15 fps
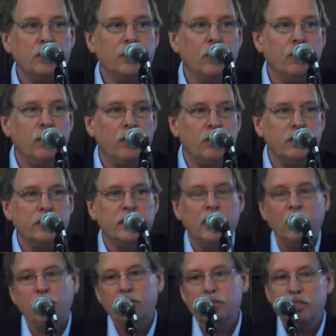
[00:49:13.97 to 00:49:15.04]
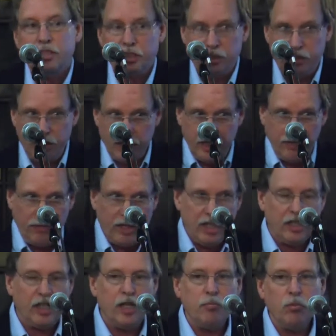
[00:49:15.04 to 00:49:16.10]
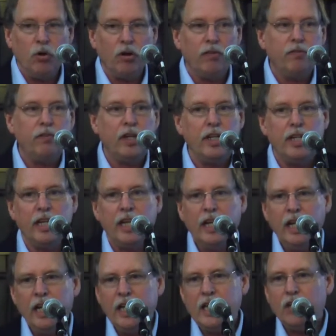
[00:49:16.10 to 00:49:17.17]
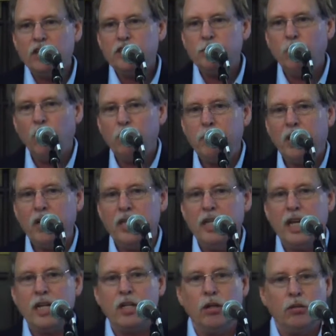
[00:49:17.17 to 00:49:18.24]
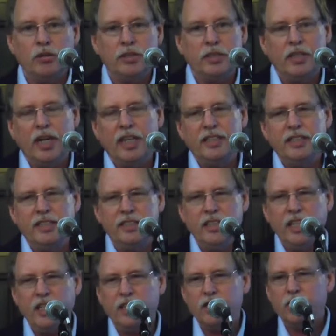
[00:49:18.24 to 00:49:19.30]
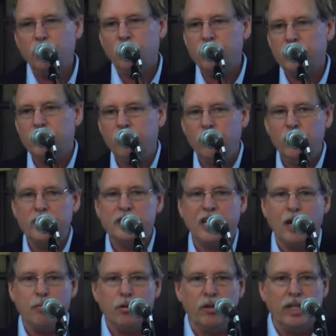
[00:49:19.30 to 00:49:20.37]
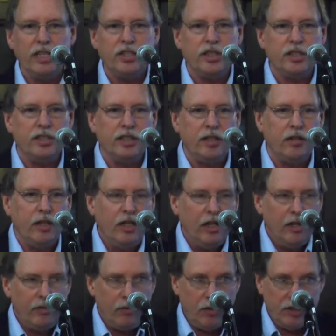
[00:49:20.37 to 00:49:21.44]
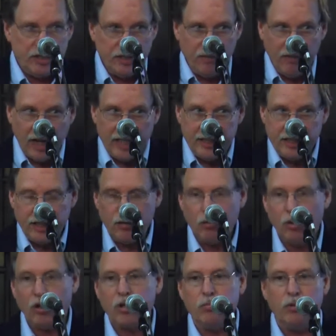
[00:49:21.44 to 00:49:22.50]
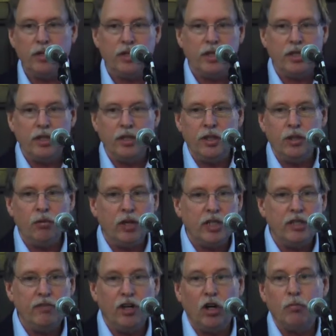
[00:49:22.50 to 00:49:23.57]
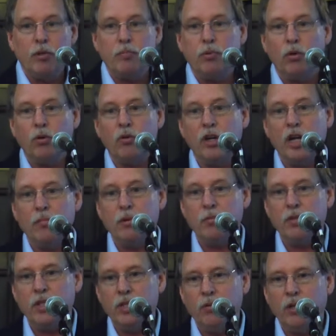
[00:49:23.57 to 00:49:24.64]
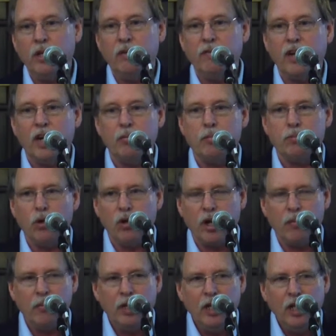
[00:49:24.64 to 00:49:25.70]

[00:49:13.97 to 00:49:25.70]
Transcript: So there's now significantly more funding. Now, a small part of that goes to the ICCA consortium for its operations and for its advising work with UN Development Program and with the UN Environment Program.